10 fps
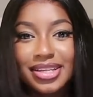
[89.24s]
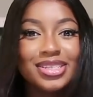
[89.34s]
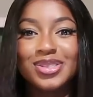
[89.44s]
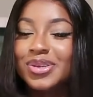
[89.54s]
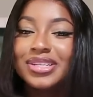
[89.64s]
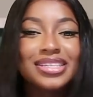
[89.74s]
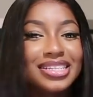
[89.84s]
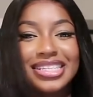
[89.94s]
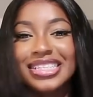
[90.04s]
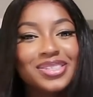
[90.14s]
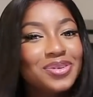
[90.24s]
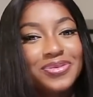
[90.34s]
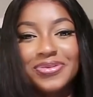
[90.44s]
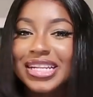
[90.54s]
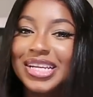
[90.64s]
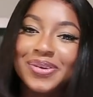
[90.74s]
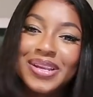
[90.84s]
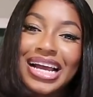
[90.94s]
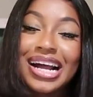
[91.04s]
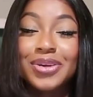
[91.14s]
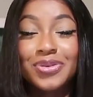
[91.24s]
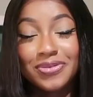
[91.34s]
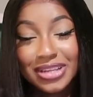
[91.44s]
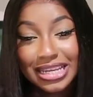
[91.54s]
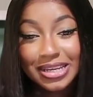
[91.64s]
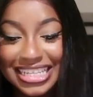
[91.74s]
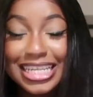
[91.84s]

he's not feeling you like how you feeling him.